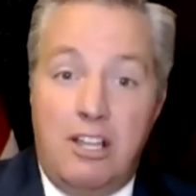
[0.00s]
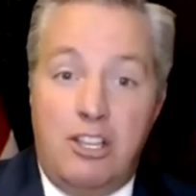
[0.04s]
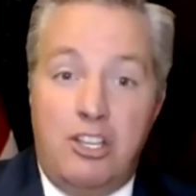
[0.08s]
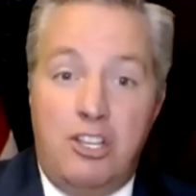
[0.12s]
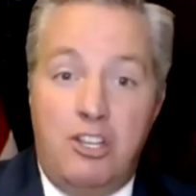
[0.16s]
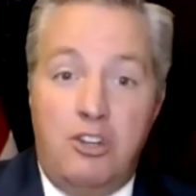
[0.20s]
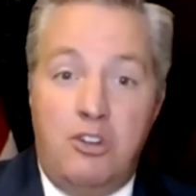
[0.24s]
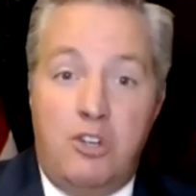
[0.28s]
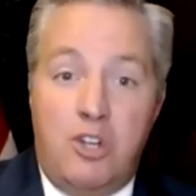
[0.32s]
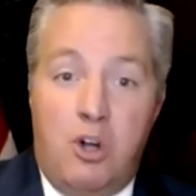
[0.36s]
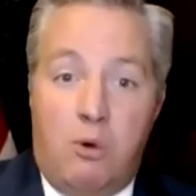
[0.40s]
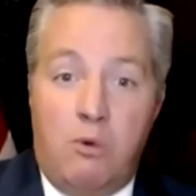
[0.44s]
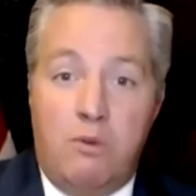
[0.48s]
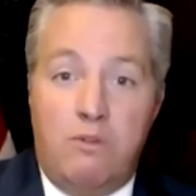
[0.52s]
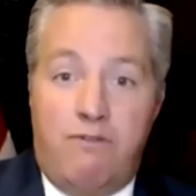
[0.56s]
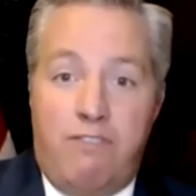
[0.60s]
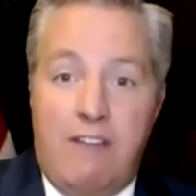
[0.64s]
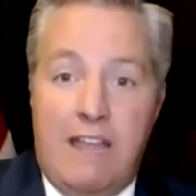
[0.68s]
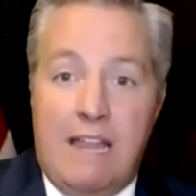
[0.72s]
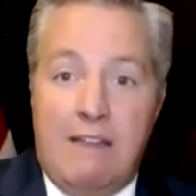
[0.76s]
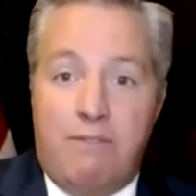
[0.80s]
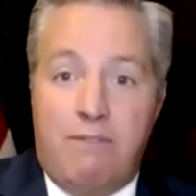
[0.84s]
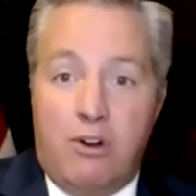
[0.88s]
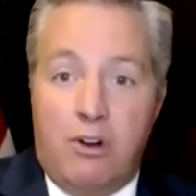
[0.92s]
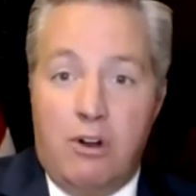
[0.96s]
You don't
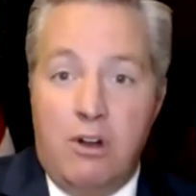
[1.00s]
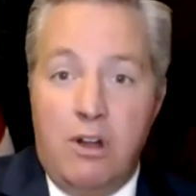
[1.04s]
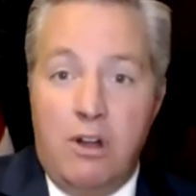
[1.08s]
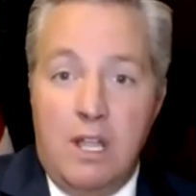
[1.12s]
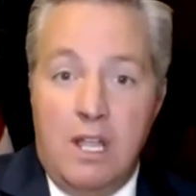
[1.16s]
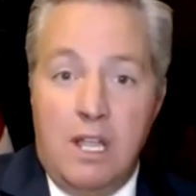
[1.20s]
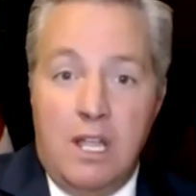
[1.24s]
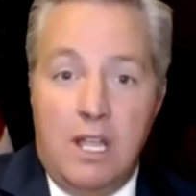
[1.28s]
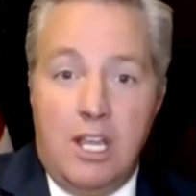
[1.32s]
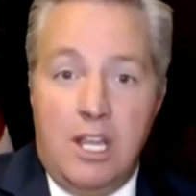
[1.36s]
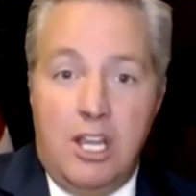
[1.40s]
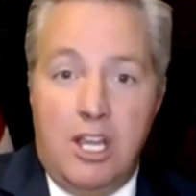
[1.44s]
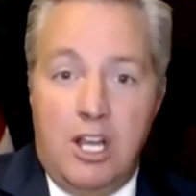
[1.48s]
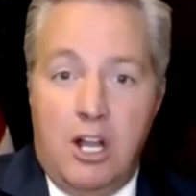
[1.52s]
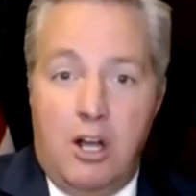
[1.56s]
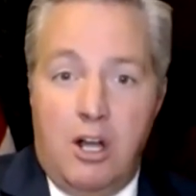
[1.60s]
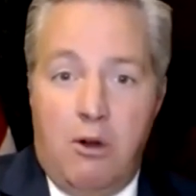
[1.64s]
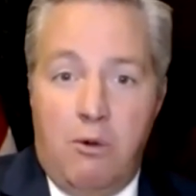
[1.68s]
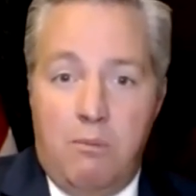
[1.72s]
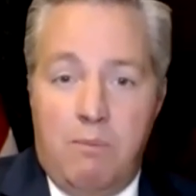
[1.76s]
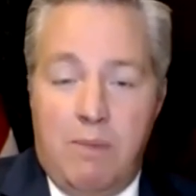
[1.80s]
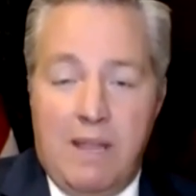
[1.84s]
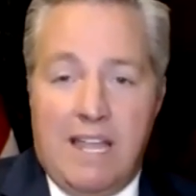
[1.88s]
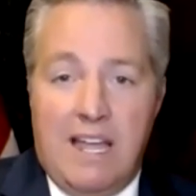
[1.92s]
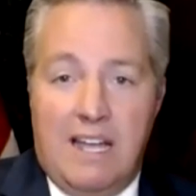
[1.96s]
favor,
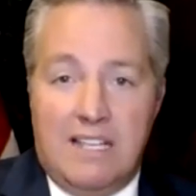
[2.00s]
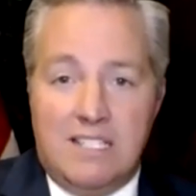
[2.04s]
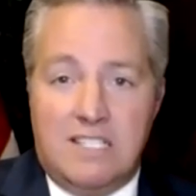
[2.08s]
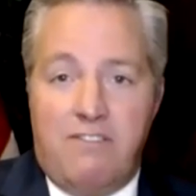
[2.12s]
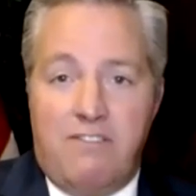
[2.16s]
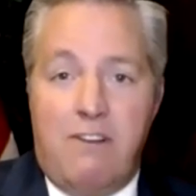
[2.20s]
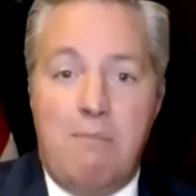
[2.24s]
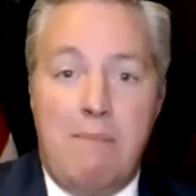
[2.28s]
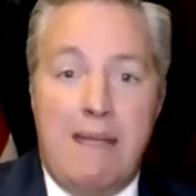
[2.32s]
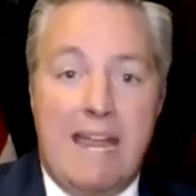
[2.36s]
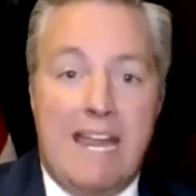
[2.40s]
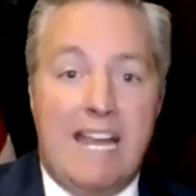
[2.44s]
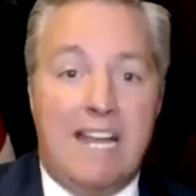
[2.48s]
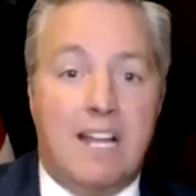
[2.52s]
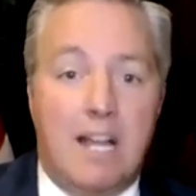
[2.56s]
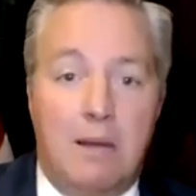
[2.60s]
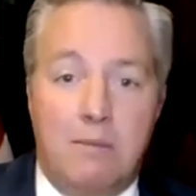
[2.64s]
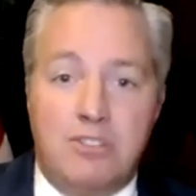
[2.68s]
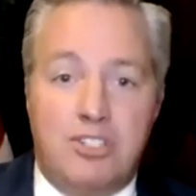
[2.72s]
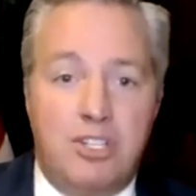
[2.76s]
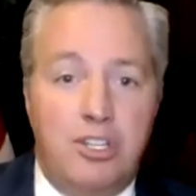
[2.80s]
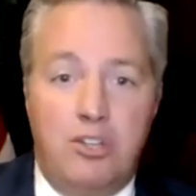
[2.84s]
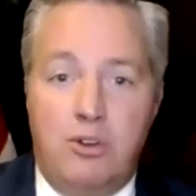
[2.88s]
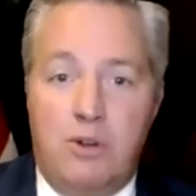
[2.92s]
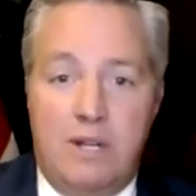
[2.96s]
because if a man
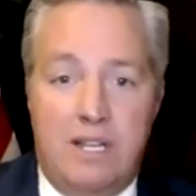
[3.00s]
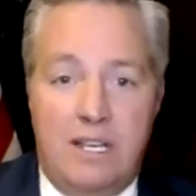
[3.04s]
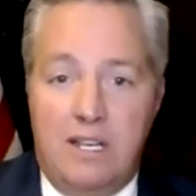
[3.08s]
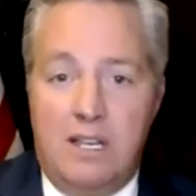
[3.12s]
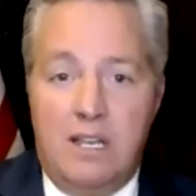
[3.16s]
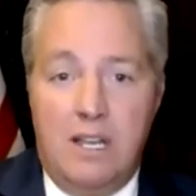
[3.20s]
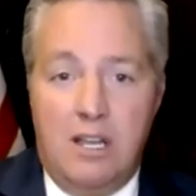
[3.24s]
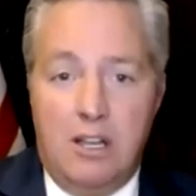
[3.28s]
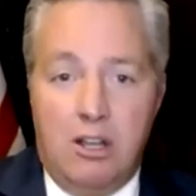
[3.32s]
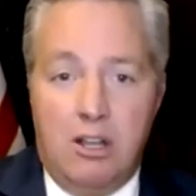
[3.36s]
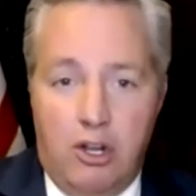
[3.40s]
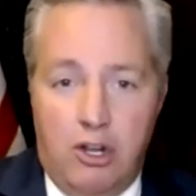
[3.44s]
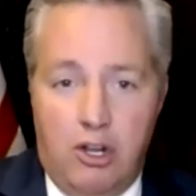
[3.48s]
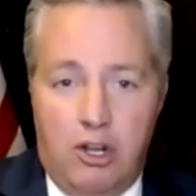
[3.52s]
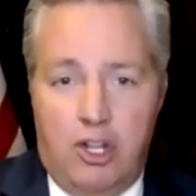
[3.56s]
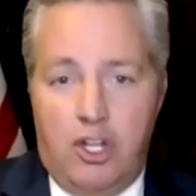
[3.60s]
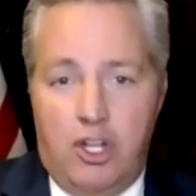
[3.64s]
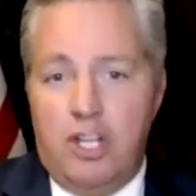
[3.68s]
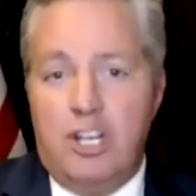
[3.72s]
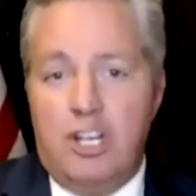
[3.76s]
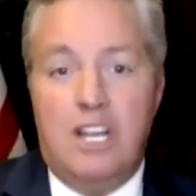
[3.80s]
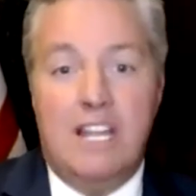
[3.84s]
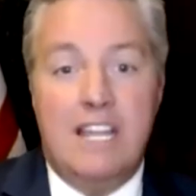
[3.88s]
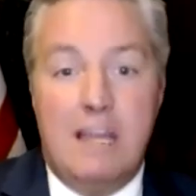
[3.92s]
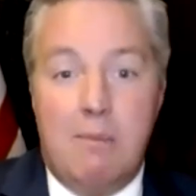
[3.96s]
comes to you in
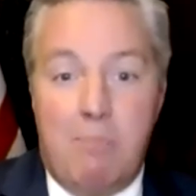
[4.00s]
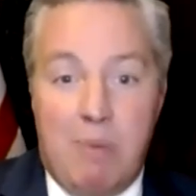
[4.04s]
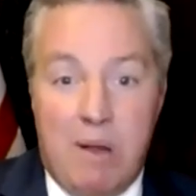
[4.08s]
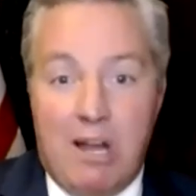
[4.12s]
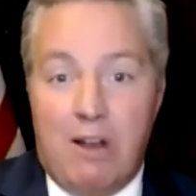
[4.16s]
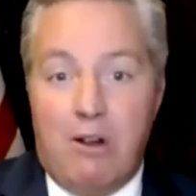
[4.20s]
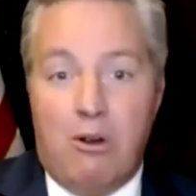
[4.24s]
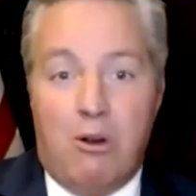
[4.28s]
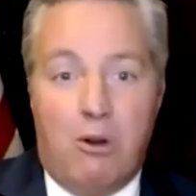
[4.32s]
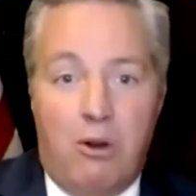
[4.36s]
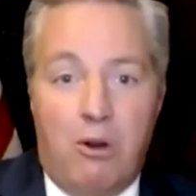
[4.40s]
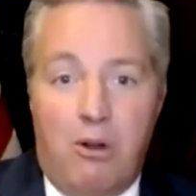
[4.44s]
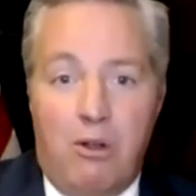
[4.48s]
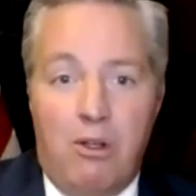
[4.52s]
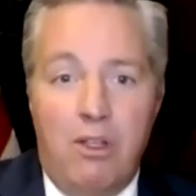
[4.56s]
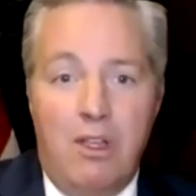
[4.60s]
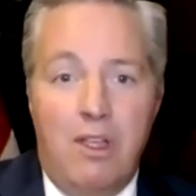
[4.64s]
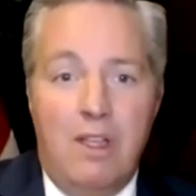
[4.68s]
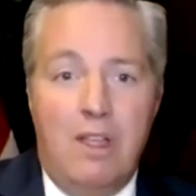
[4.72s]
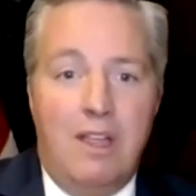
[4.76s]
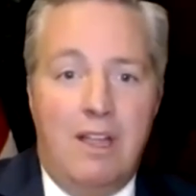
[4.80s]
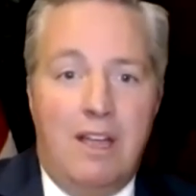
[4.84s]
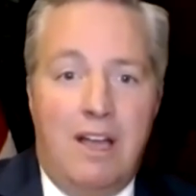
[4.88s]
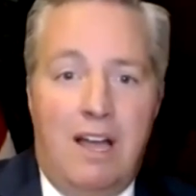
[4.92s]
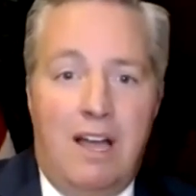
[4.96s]
goodly apparel
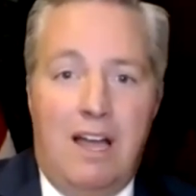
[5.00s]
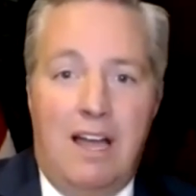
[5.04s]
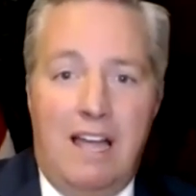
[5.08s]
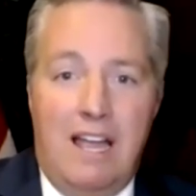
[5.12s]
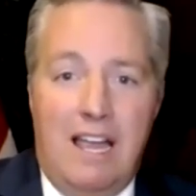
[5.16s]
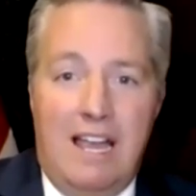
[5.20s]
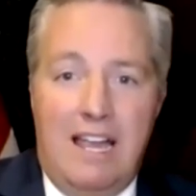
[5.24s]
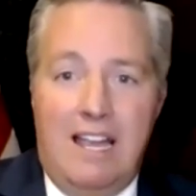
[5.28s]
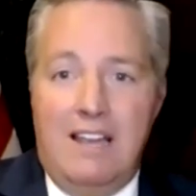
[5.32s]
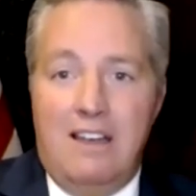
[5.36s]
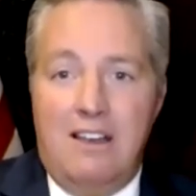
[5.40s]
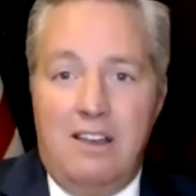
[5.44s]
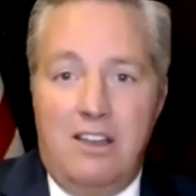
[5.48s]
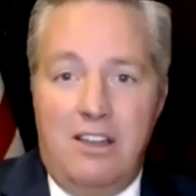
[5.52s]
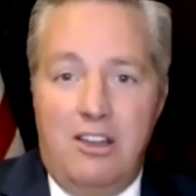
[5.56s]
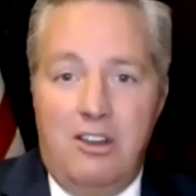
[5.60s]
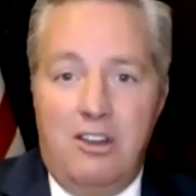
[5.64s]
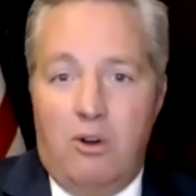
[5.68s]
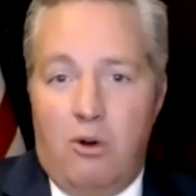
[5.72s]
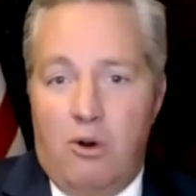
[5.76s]
and